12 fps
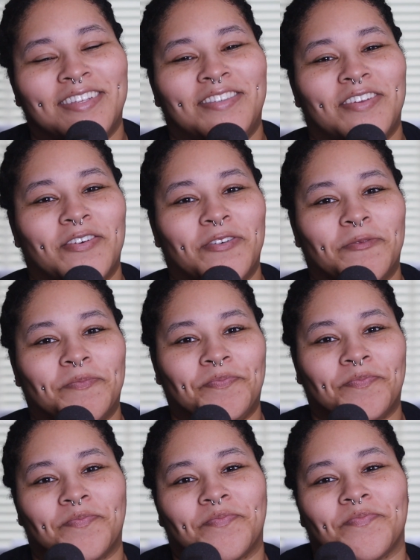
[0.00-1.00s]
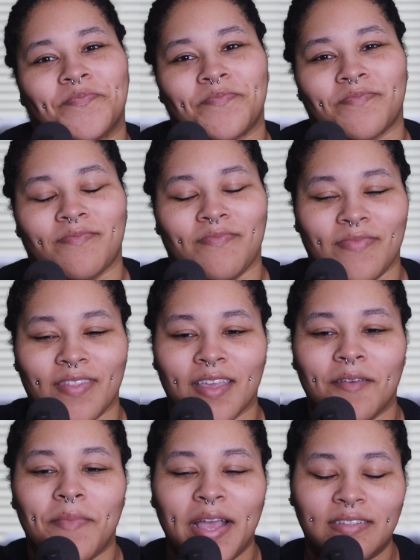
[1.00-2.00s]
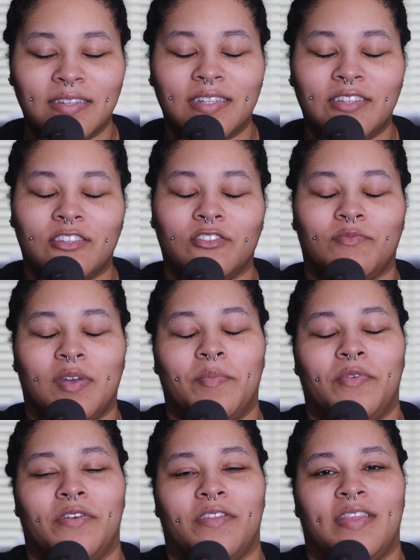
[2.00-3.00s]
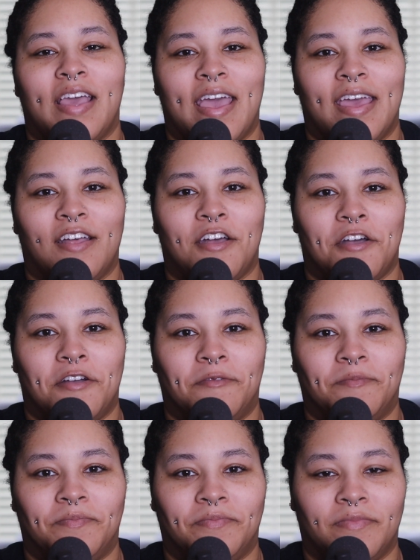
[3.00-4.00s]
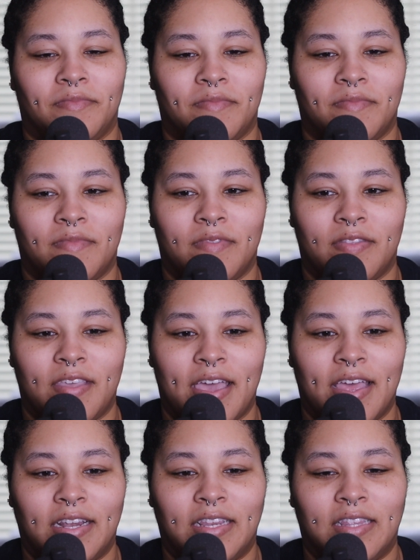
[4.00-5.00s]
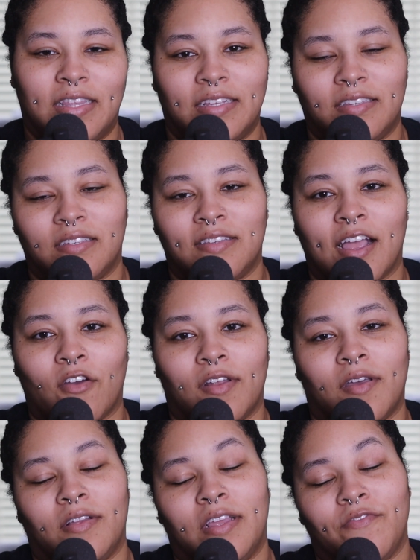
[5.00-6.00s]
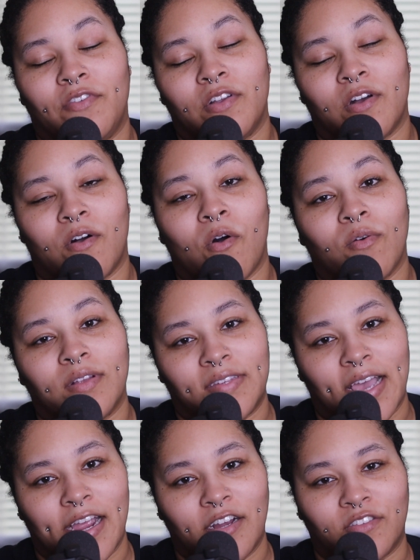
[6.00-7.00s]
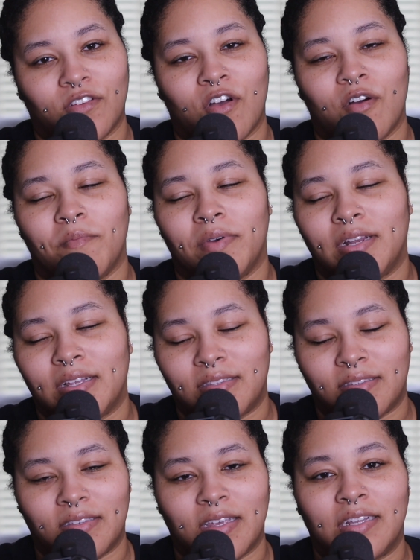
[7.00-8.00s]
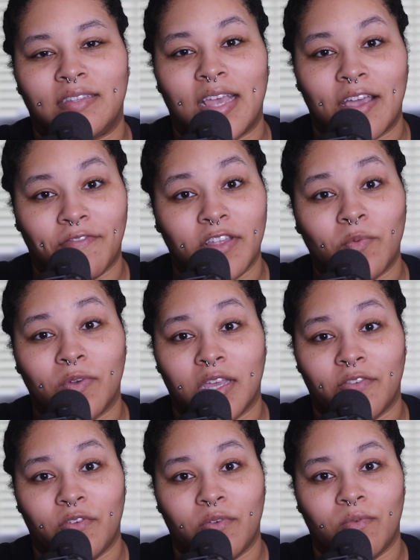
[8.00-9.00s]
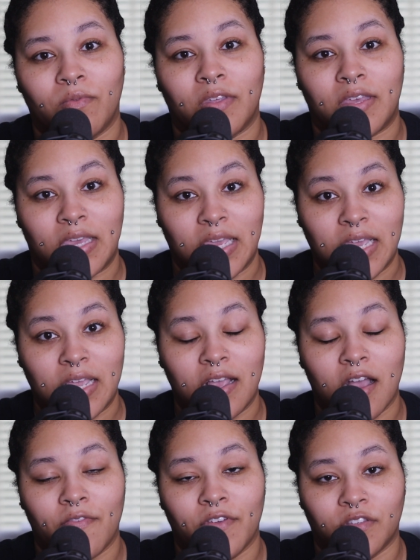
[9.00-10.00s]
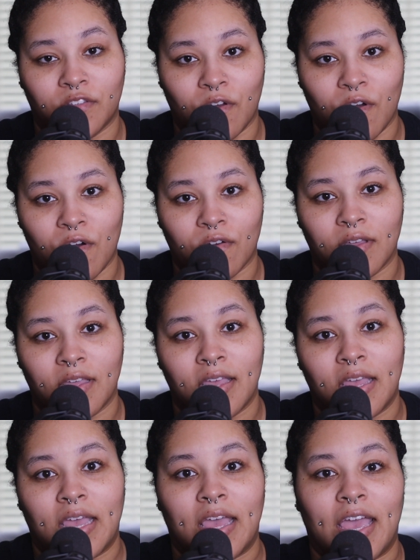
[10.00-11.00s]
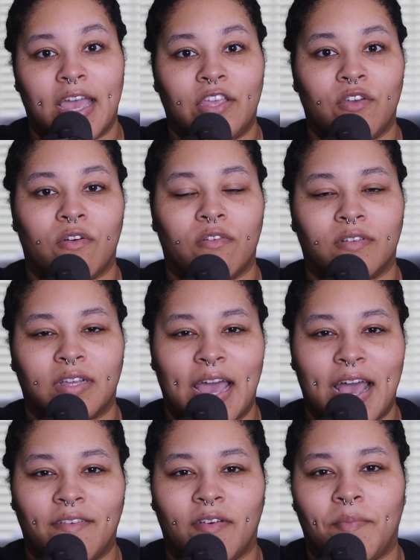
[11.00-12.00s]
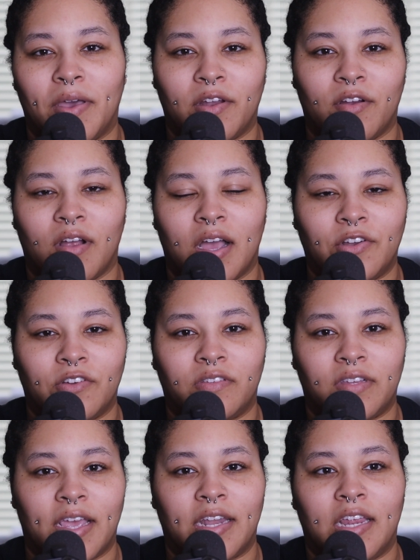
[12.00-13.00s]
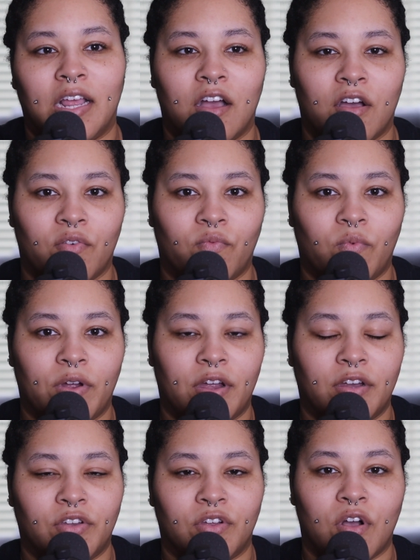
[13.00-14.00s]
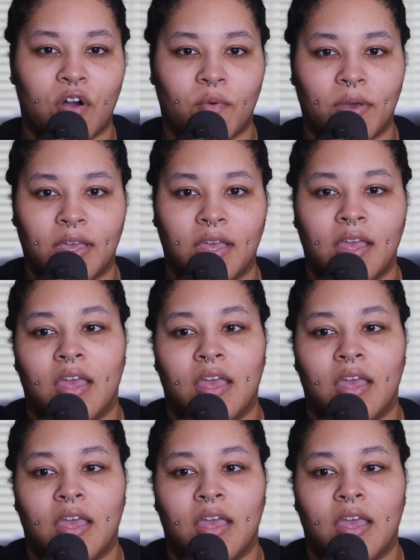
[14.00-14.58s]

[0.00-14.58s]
So basically just remember that that this is not gonna give you the whole entire song, but it definitely will give you the key of the song and you'll have a better understanding of where you're going.